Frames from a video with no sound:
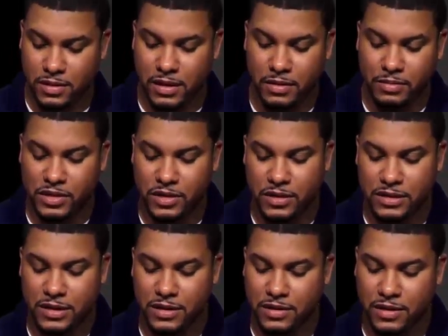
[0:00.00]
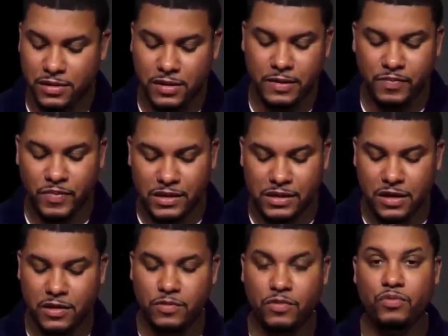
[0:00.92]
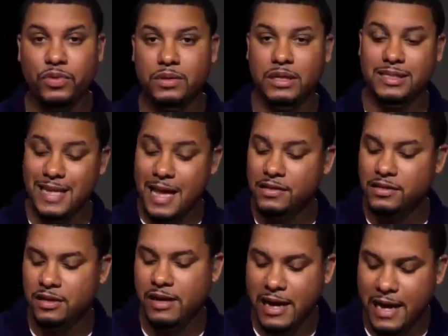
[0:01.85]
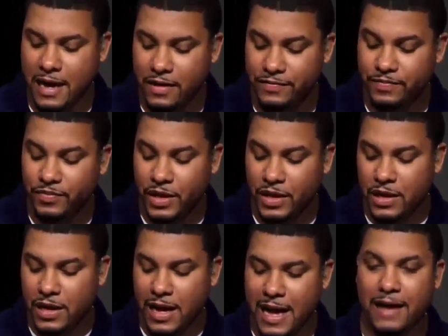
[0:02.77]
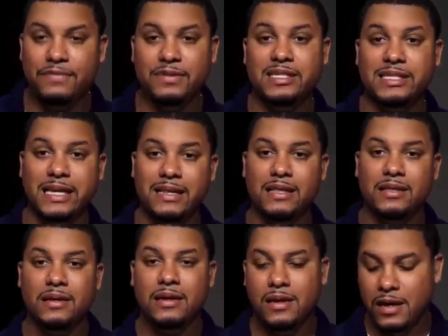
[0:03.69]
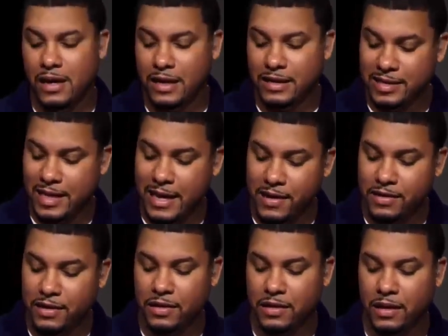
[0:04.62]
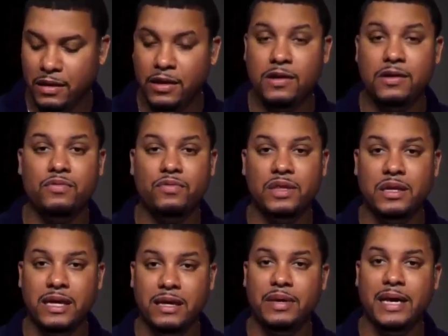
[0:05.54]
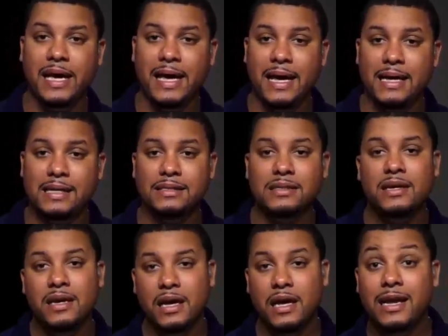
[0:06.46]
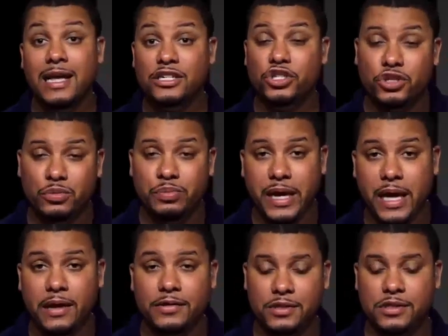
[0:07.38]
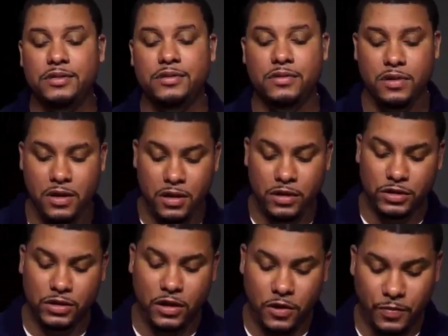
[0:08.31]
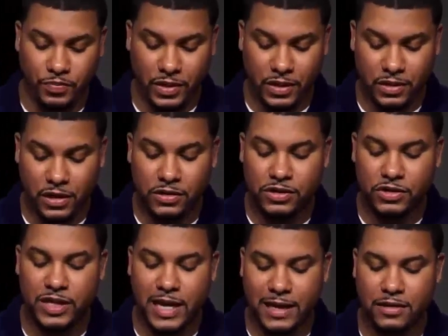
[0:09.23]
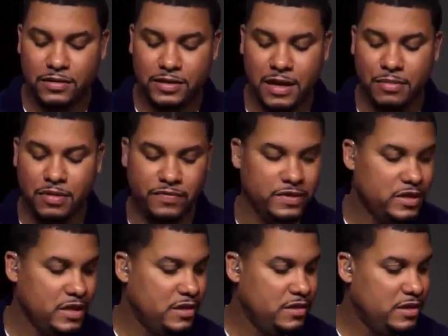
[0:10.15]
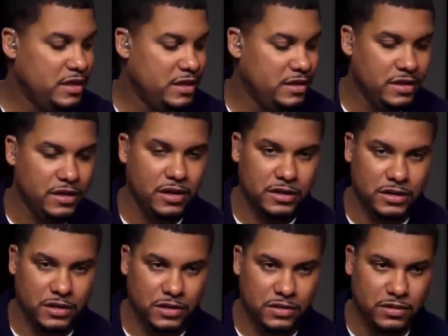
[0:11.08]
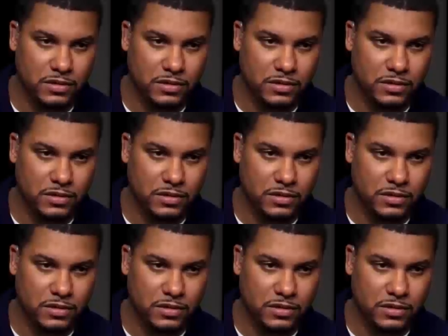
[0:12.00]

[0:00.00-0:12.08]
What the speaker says: me turn the synth on. So what the sounds that I have a synth sound along with an MKS electric piano too. So those are stacked on top of each other. And then you can also